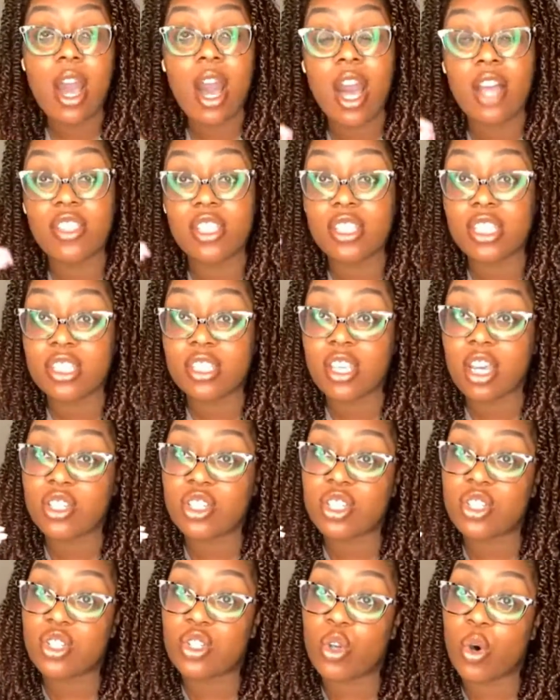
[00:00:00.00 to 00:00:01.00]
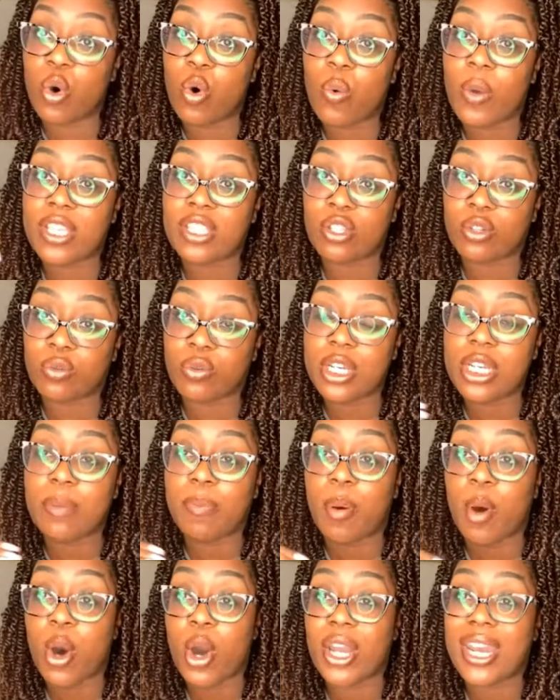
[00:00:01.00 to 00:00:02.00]
Are the discussions not always agreed
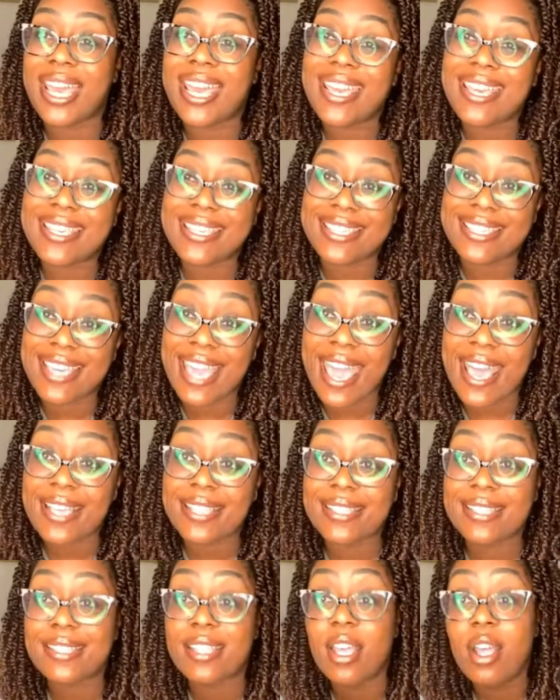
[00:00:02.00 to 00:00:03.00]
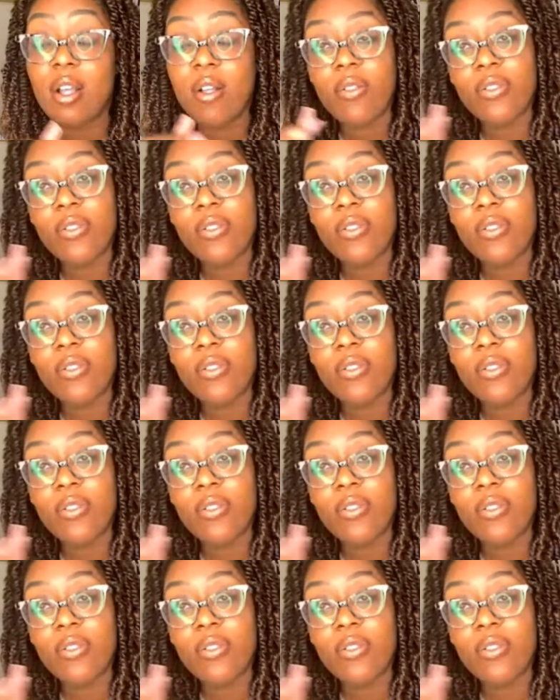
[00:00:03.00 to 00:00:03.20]
upon? Yes.